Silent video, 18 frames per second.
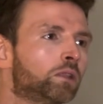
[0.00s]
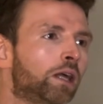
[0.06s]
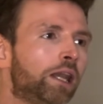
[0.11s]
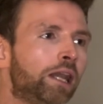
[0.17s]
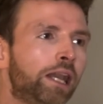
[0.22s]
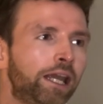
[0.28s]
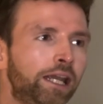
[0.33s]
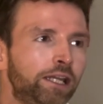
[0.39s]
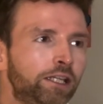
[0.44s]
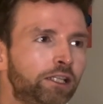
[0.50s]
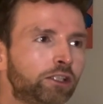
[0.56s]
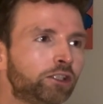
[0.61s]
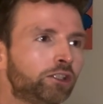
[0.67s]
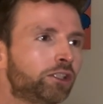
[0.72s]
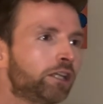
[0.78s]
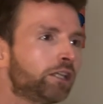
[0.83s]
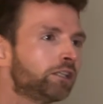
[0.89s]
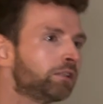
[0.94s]
Ladies and
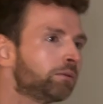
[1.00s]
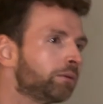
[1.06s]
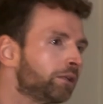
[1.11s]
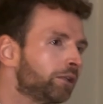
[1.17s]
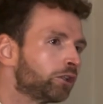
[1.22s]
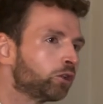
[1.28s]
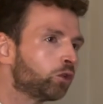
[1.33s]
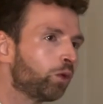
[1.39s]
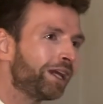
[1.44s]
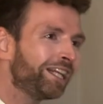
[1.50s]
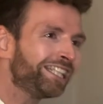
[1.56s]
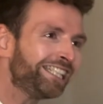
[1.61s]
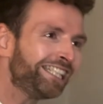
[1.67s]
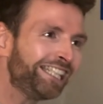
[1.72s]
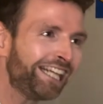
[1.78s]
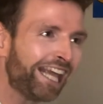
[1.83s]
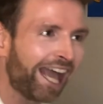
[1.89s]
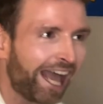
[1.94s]
gentlemen, a
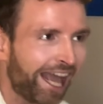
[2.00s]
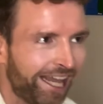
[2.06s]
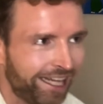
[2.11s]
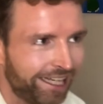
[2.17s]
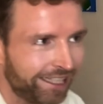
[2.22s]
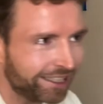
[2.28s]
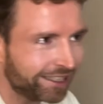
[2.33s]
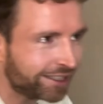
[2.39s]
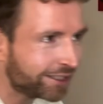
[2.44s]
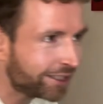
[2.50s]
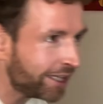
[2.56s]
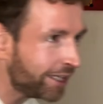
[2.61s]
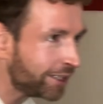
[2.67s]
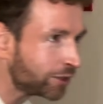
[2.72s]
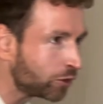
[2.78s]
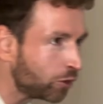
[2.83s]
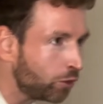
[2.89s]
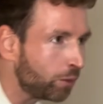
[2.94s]
28.
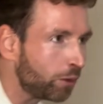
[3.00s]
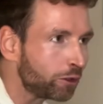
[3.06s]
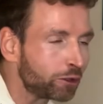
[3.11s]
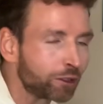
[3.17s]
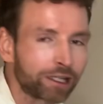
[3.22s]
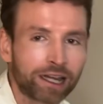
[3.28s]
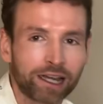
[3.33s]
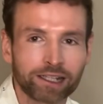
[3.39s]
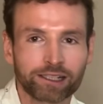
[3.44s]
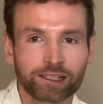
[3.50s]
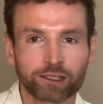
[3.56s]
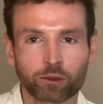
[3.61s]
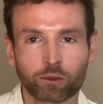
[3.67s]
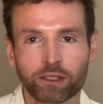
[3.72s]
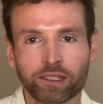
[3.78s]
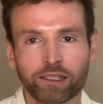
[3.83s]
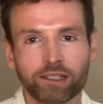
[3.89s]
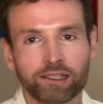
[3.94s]
It's almost the classic
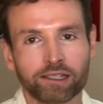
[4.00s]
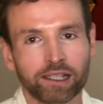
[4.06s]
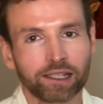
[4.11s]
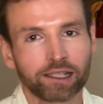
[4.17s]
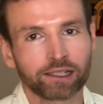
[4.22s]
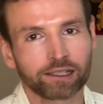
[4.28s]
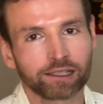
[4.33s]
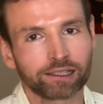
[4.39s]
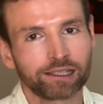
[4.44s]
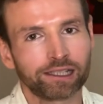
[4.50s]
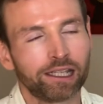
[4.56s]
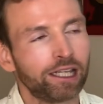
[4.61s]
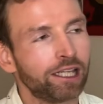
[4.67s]
26.